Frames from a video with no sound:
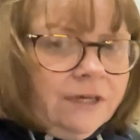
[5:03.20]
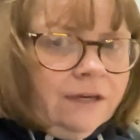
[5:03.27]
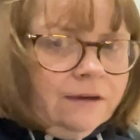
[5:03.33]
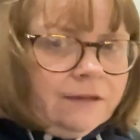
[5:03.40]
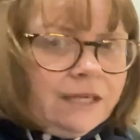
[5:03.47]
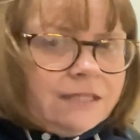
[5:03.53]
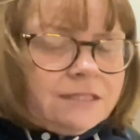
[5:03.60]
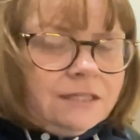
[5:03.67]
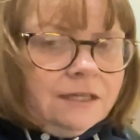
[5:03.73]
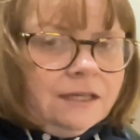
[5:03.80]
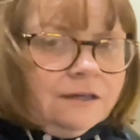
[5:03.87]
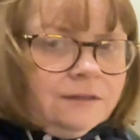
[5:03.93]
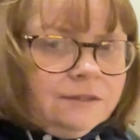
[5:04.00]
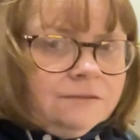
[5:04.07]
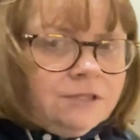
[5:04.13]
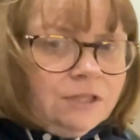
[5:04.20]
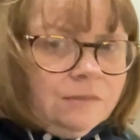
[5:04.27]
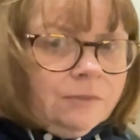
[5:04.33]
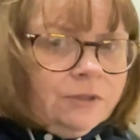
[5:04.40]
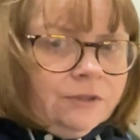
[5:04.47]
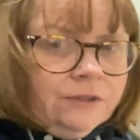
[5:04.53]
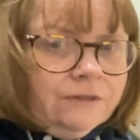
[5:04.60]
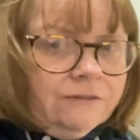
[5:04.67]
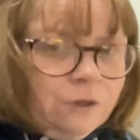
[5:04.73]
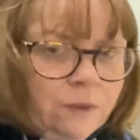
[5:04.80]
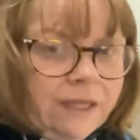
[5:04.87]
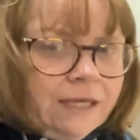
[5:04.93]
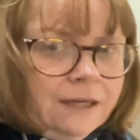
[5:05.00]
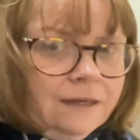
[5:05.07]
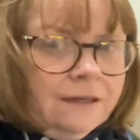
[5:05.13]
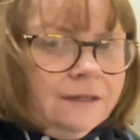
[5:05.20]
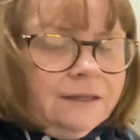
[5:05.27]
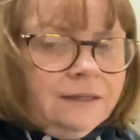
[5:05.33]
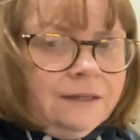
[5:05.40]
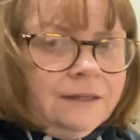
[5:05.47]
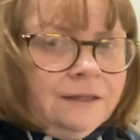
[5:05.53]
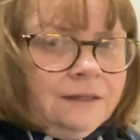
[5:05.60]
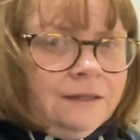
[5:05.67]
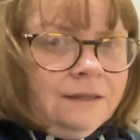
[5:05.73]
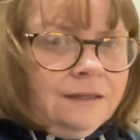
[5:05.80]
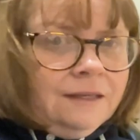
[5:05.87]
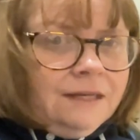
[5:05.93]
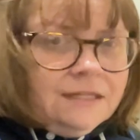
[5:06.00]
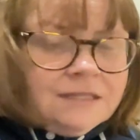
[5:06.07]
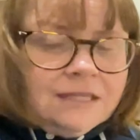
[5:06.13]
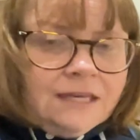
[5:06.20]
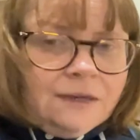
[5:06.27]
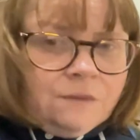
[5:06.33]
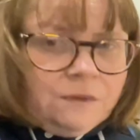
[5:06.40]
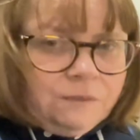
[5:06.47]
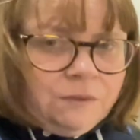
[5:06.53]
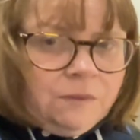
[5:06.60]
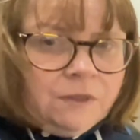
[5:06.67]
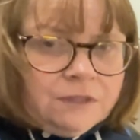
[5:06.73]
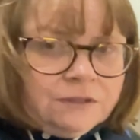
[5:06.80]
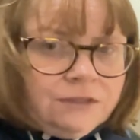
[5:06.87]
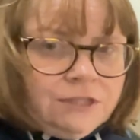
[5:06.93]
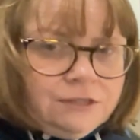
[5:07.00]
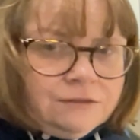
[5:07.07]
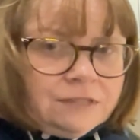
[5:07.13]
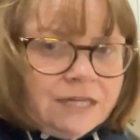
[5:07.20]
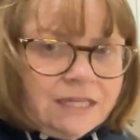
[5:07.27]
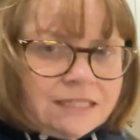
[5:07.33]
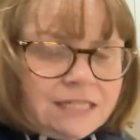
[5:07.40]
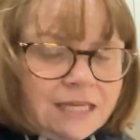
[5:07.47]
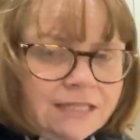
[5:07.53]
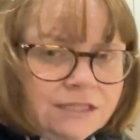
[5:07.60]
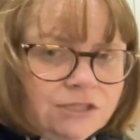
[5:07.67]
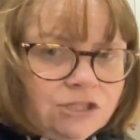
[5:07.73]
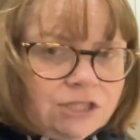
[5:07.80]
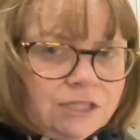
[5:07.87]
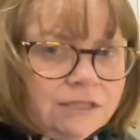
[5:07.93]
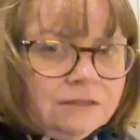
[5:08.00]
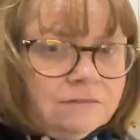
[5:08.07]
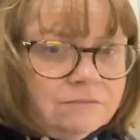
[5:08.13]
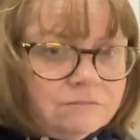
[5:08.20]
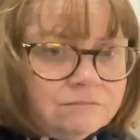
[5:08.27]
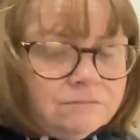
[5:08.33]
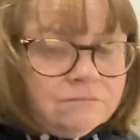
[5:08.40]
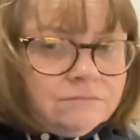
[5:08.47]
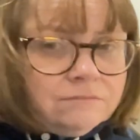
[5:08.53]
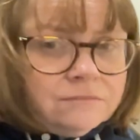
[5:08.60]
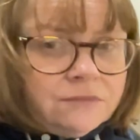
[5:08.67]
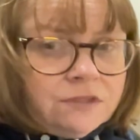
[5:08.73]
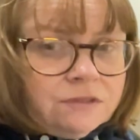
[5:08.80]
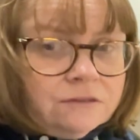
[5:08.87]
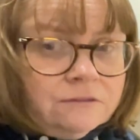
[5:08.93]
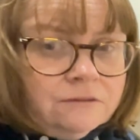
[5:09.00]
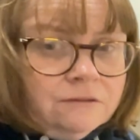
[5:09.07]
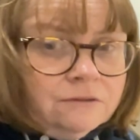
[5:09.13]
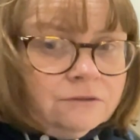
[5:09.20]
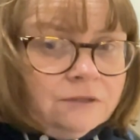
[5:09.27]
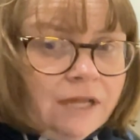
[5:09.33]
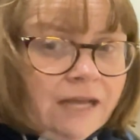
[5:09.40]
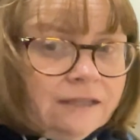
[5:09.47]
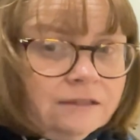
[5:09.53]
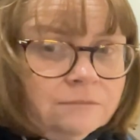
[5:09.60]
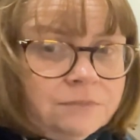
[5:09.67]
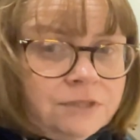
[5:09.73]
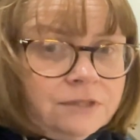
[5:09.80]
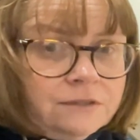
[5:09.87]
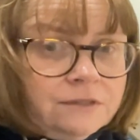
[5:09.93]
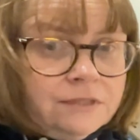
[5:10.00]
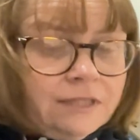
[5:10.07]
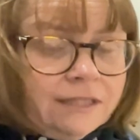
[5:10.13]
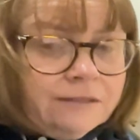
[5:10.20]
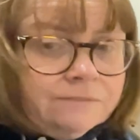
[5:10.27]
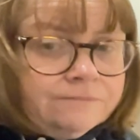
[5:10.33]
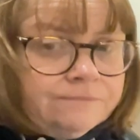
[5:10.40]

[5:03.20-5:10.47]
gets it going to the boil quicker. And isn't that what we want? Use less energy. It all helps, doesn't it?